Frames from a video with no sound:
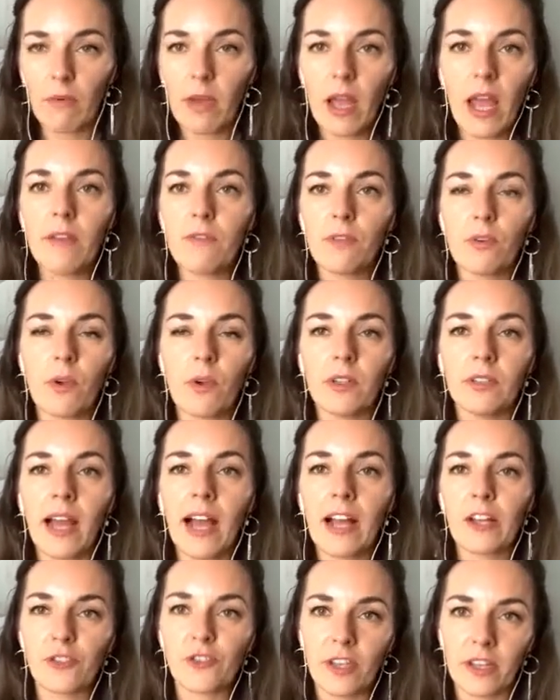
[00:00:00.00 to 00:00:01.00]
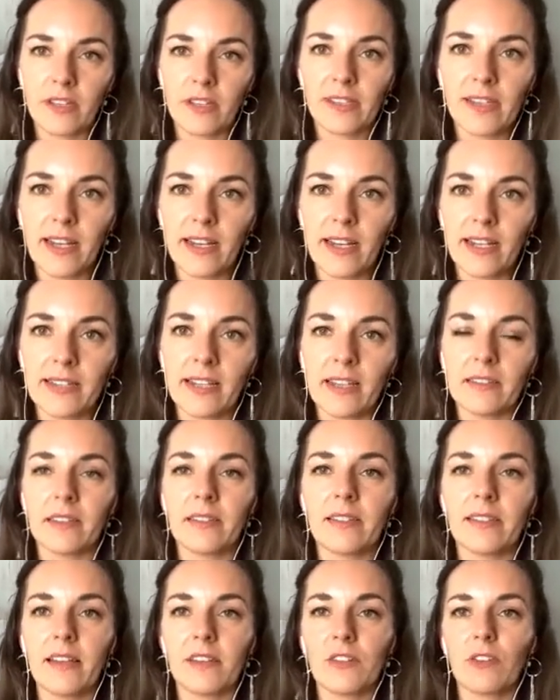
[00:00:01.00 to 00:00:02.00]
Everywhere the hashtag is Helena
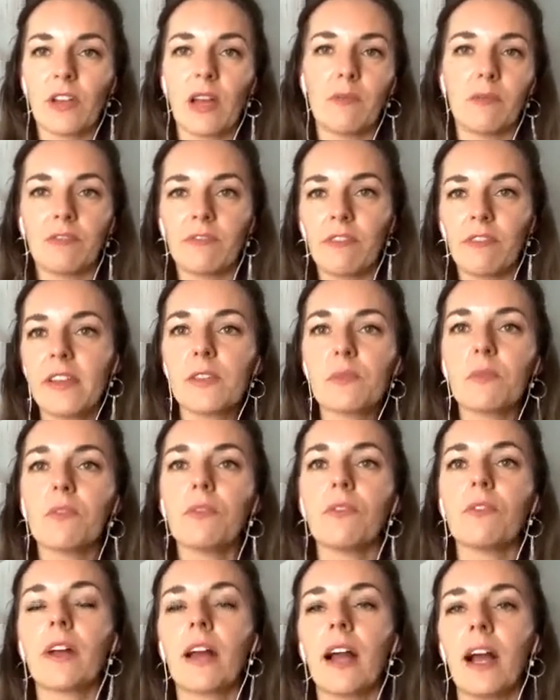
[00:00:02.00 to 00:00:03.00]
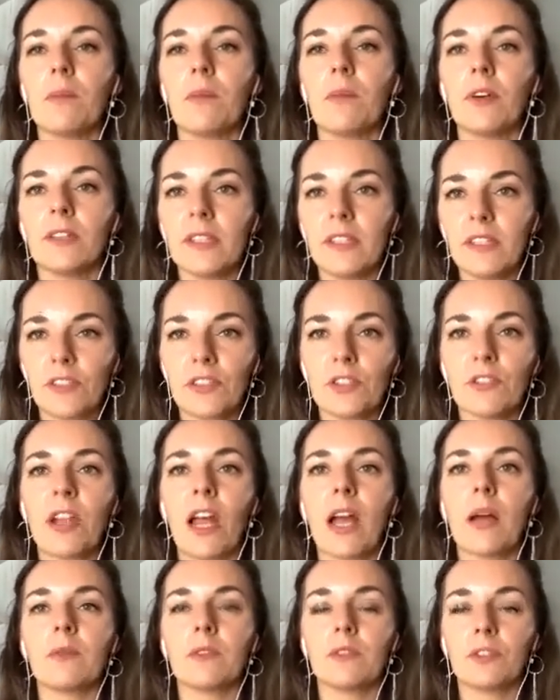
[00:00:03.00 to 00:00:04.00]
Nista. So I'm on Facebook, I'm on
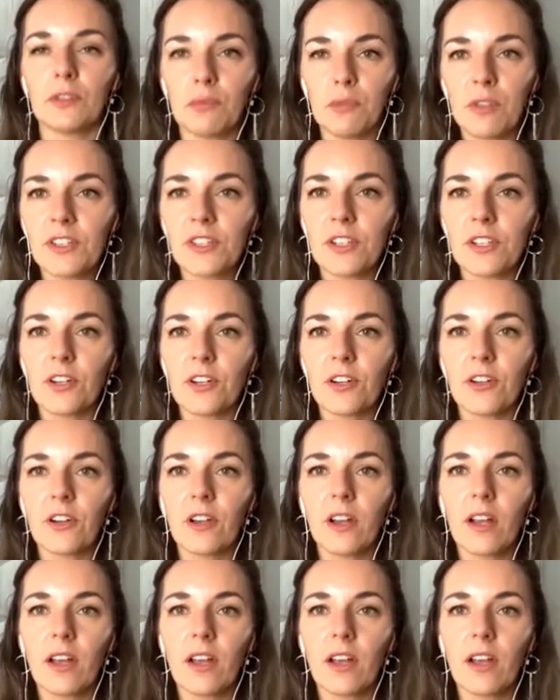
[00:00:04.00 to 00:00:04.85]
Instagram, on Twitter,